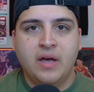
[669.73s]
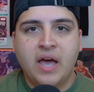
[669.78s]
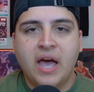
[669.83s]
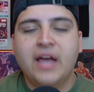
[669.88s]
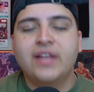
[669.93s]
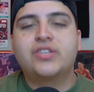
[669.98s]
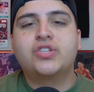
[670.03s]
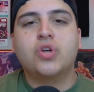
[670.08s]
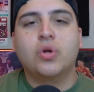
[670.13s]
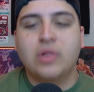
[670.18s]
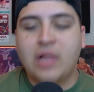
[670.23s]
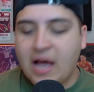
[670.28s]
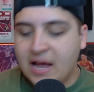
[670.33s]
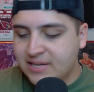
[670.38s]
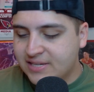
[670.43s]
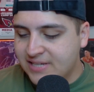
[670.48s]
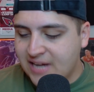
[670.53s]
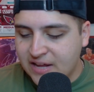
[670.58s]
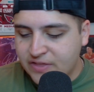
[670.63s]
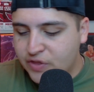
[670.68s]
And so
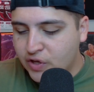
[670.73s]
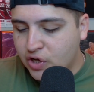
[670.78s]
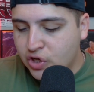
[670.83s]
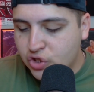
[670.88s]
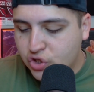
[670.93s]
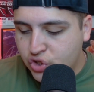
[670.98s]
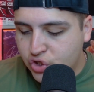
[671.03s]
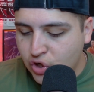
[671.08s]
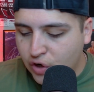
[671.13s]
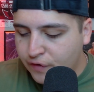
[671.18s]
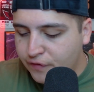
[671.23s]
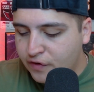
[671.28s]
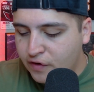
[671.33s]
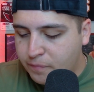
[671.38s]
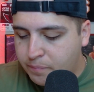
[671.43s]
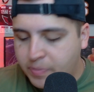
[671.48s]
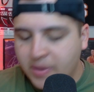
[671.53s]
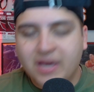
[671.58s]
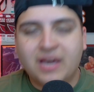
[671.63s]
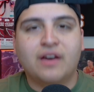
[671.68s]
last night, the
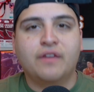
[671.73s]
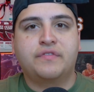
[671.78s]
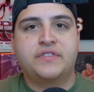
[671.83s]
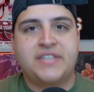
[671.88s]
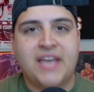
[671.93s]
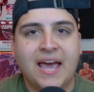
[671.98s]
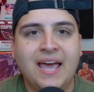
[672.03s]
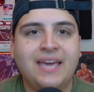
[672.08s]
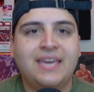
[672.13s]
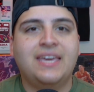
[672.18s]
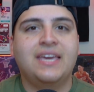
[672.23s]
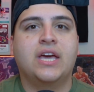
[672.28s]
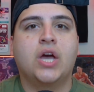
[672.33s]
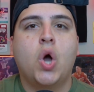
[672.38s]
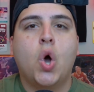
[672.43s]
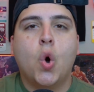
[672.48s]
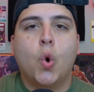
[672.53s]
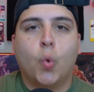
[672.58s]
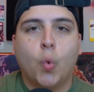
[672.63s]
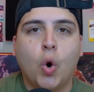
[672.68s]
conservative pick of taking
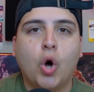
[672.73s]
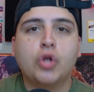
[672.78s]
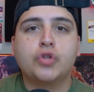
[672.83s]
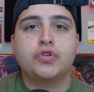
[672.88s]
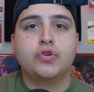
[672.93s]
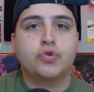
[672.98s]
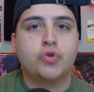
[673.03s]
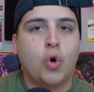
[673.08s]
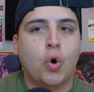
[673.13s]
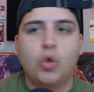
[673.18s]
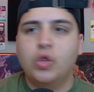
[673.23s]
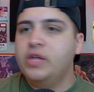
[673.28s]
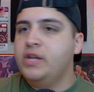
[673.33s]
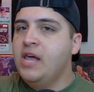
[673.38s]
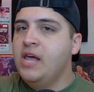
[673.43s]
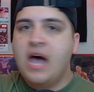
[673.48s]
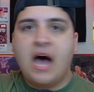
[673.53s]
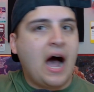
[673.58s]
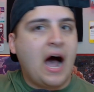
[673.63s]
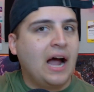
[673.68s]
Walter
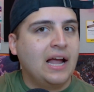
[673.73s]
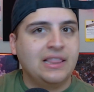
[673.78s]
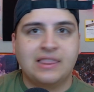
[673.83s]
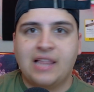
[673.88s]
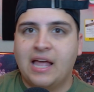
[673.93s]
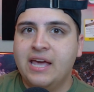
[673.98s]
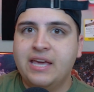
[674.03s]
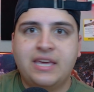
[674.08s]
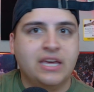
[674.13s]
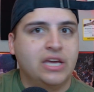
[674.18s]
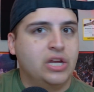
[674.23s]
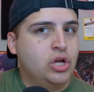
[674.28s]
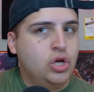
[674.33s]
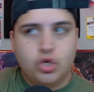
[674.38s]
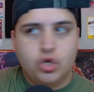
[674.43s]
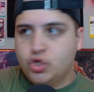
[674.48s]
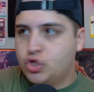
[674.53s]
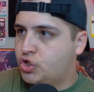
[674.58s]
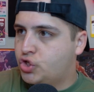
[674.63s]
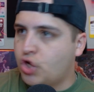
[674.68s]
Nolan, I like it.
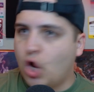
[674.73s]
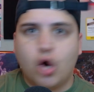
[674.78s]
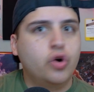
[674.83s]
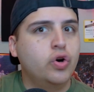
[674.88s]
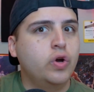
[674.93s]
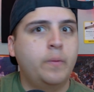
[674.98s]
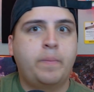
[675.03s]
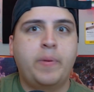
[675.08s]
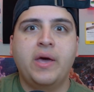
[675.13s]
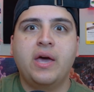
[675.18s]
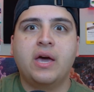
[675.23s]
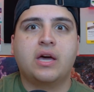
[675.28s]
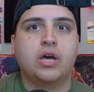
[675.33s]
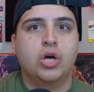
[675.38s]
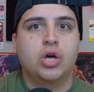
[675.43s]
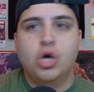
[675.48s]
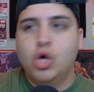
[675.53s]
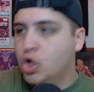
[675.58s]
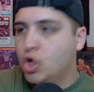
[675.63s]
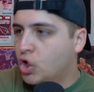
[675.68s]
Solid
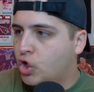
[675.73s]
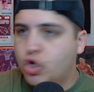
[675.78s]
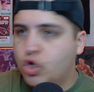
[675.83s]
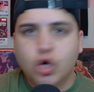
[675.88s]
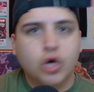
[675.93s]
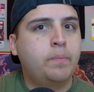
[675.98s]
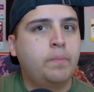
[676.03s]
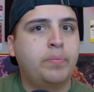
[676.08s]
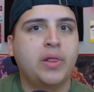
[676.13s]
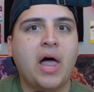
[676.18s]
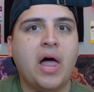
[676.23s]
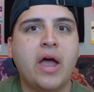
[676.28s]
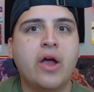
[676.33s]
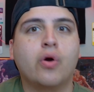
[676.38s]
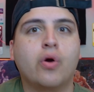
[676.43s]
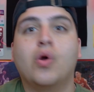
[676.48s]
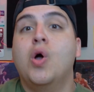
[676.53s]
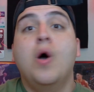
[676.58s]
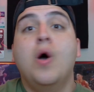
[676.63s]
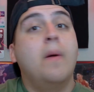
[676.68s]
pick, good
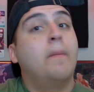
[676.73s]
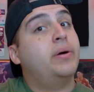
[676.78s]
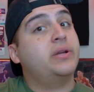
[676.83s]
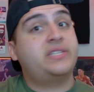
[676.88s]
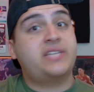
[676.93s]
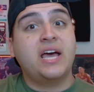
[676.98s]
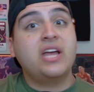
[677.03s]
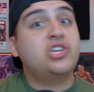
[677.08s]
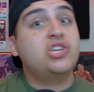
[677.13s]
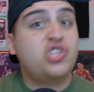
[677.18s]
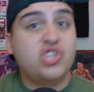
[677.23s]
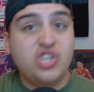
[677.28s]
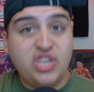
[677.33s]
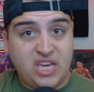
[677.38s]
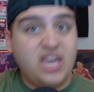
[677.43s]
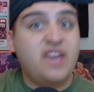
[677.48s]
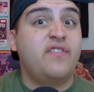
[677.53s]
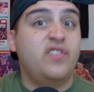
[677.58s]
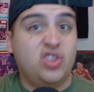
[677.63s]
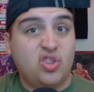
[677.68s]
player, potentially
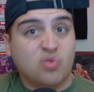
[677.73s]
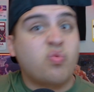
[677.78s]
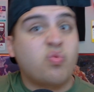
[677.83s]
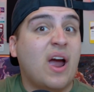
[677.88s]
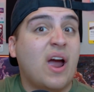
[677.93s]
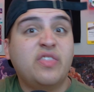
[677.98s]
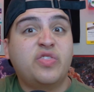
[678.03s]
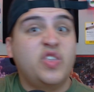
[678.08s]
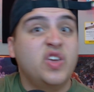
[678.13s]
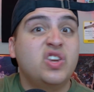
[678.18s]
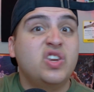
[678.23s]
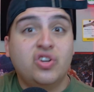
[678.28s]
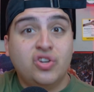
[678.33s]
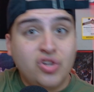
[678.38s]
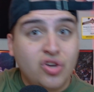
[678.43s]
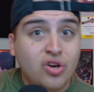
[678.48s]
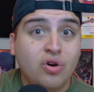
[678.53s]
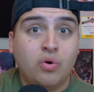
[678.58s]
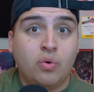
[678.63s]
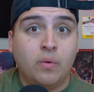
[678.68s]
even the right thing to
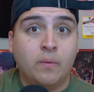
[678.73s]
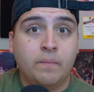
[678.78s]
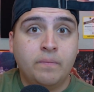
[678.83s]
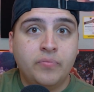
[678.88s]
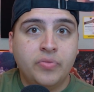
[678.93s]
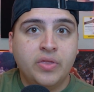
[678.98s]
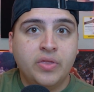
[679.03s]
do.